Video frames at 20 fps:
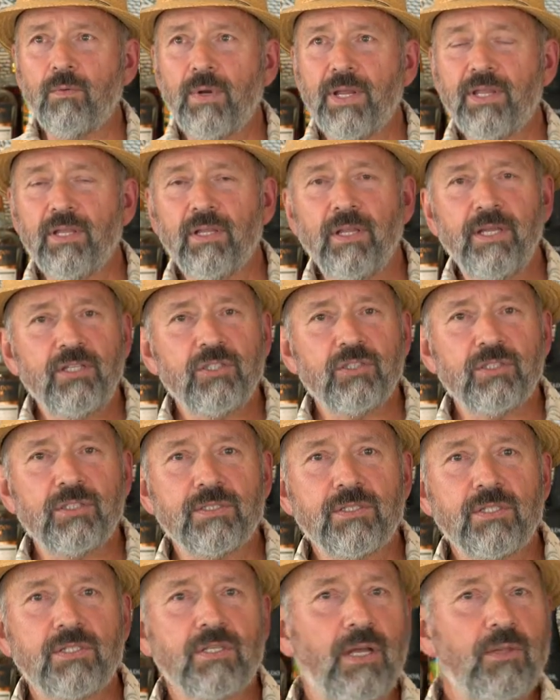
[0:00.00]

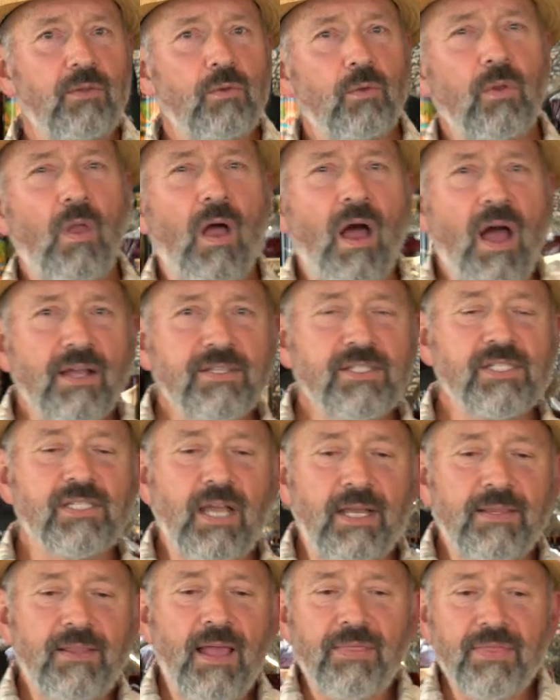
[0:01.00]
regulations, it's got no laws, it's
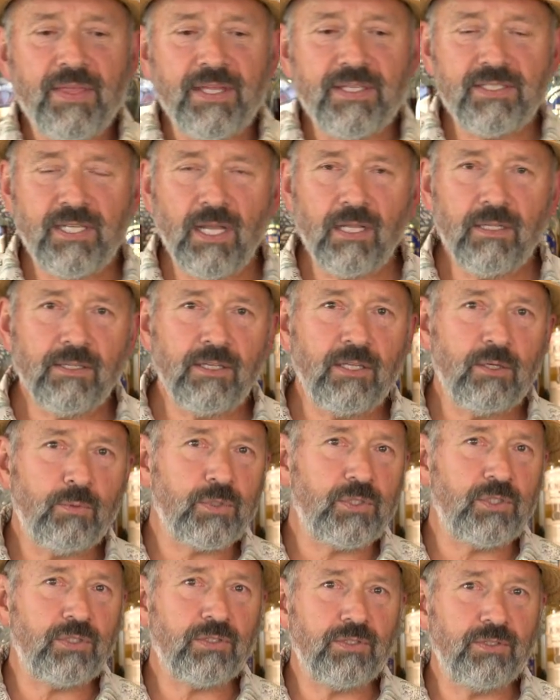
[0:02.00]
got nothing telling you
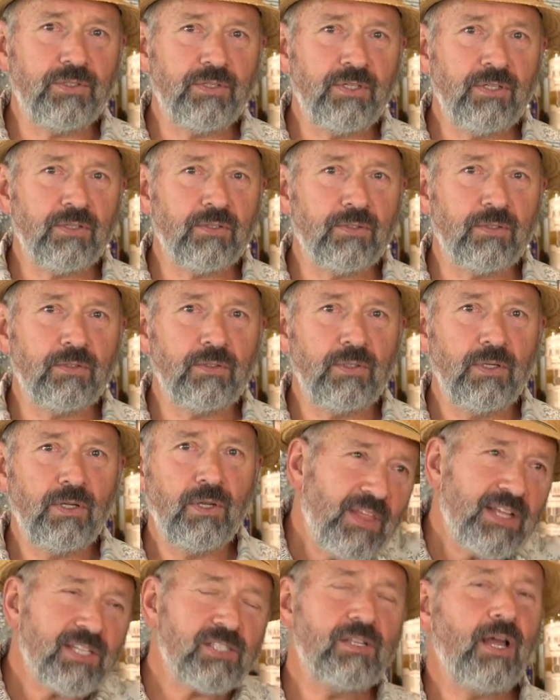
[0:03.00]
what you can do.
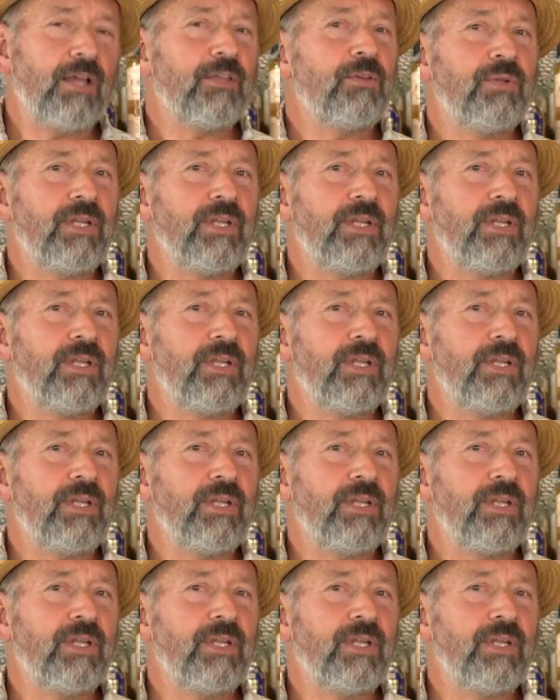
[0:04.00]
That's not